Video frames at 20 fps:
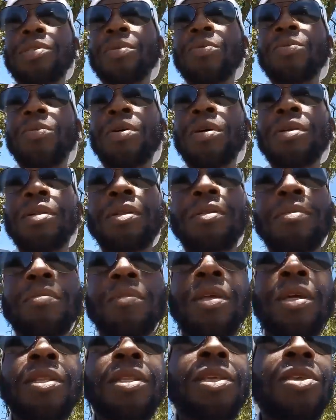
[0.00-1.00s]
with someone
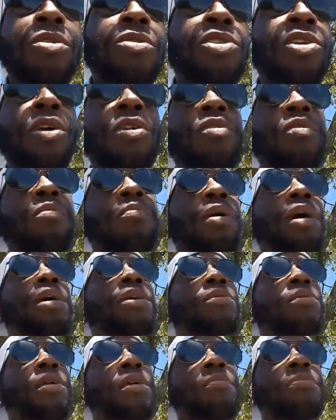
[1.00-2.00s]
and then you turn your
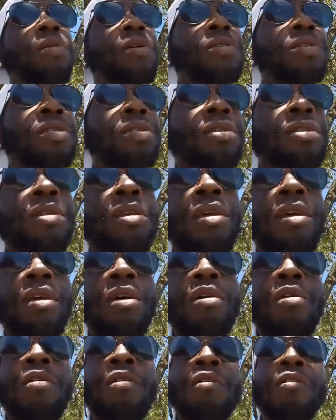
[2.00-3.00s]
back on that person
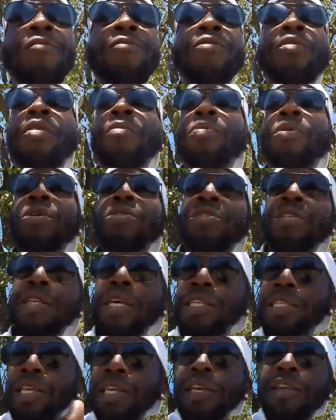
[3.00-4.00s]
for a person
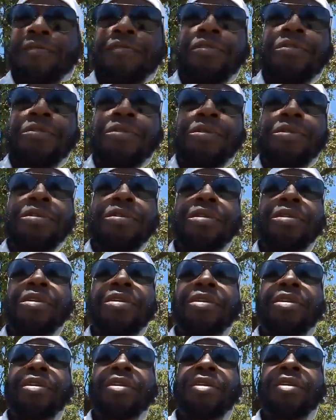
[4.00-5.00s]
that's evil,
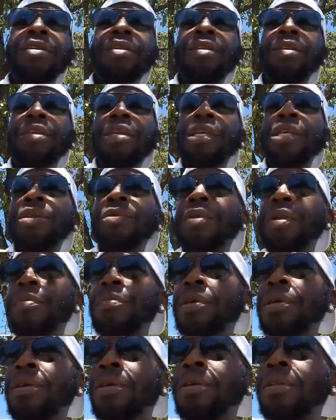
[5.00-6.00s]
you know what I
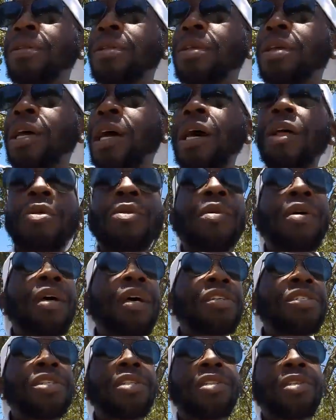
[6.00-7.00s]
mean? I don't want
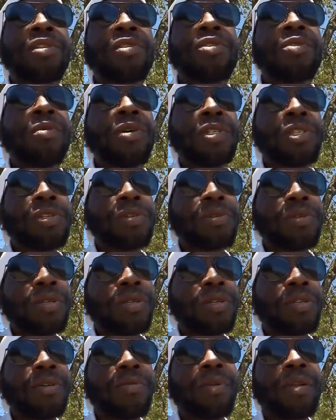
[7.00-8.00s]
to have shit to do with you.
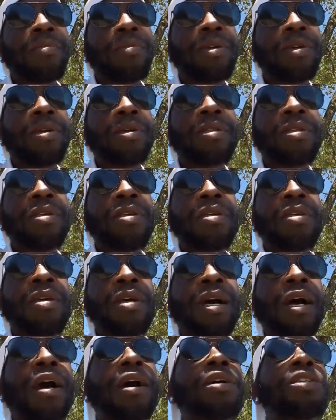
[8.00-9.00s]
You know what I mean?
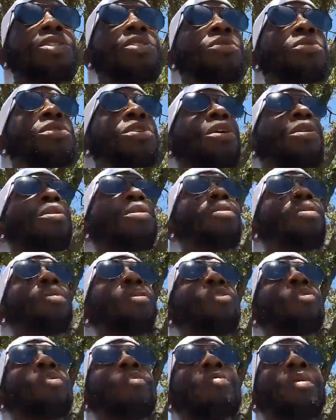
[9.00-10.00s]
How could you
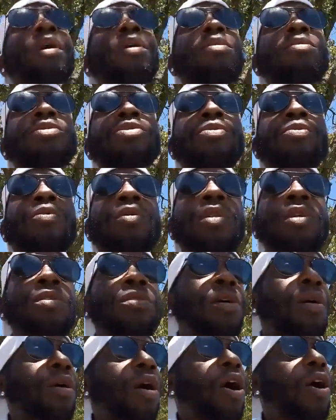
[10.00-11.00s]
turn your back on someone
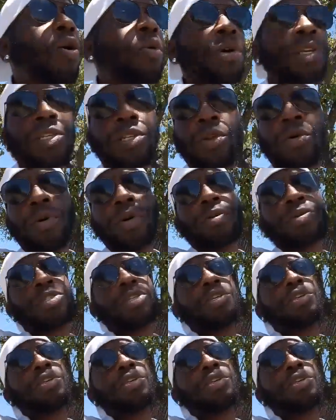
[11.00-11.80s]
that's always loyal